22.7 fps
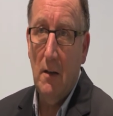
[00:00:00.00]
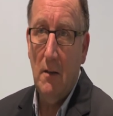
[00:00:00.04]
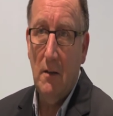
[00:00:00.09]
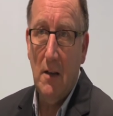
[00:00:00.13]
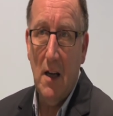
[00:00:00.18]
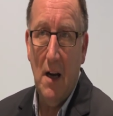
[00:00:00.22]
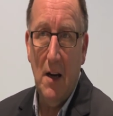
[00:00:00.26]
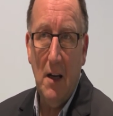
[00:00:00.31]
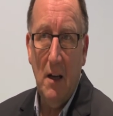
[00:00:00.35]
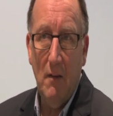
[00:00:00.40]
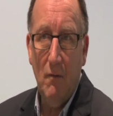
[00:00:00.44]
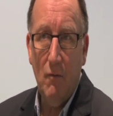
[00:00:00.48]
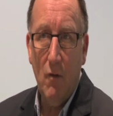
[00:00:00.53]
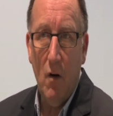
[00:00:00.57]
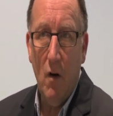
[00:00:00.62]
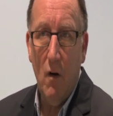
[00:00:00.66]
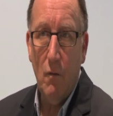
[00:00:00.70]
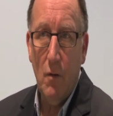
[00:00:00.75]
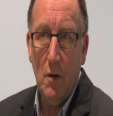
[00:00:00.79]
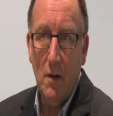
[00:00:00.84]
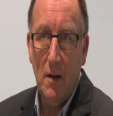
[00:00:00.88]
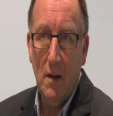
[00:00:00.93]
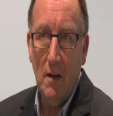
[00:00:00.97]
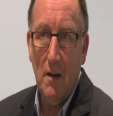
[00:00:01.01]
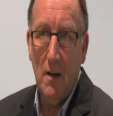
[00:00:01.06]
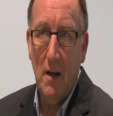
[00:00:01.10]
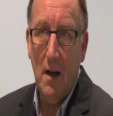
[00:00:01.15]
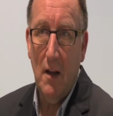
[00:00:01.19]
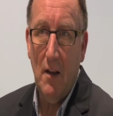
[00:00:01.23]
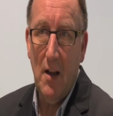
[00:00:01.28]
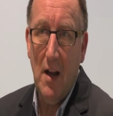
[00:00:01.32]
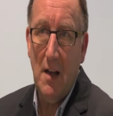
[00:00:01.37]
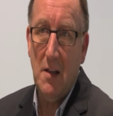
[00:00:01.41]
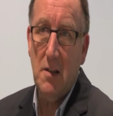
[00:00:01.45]
getting involved with,
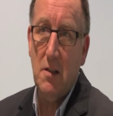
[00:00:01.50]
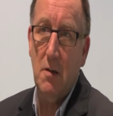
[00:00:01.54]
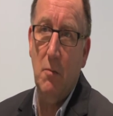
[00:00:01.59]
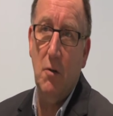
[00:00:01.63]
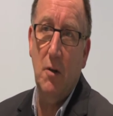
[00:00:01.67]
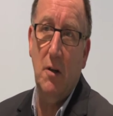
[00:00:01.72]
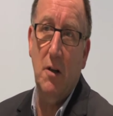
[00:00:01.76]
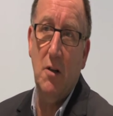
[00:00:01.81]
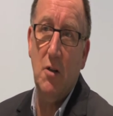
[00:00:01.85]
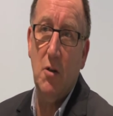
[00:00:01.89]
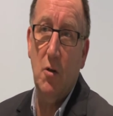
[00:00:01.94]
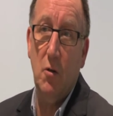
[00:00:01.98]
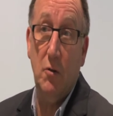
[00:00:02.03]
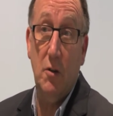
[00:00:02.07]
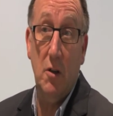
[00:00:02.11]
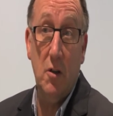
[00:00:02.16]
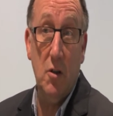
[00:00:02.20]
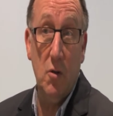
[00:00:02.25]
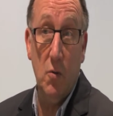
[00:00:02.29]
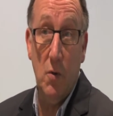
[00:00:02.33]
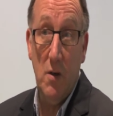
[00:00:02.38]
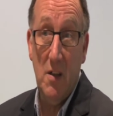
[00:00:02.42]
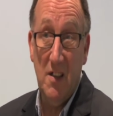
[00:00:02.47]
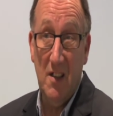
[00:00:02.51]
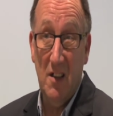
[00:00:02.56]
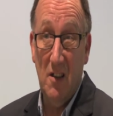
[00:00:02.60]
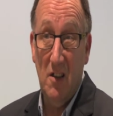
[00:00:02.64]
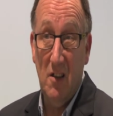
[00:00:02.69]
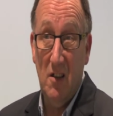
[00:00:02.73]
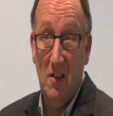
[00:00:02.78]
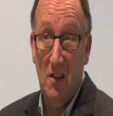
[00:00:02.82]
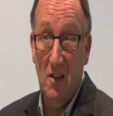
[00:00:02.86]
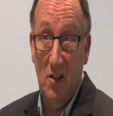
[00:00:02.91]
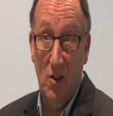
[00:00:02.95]
and that's something that's called the
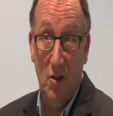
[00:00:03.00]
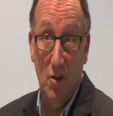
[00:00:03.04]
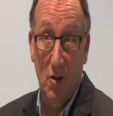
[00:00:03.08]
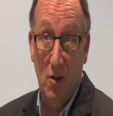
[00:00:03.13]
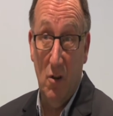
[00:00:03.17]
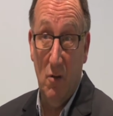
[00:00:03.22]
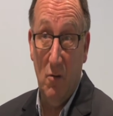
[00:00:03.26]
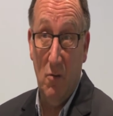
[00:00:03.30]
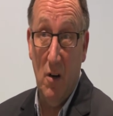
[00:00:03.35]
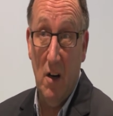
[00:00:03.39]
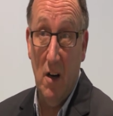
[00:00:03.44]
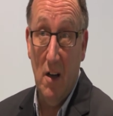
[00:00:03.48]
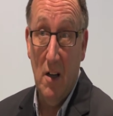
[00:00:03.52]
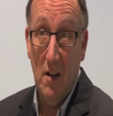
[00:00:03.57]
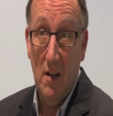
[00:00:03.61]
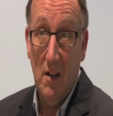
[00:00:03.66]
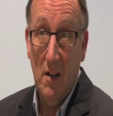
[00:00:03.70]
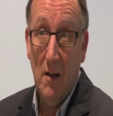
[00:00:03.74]
twisted genre.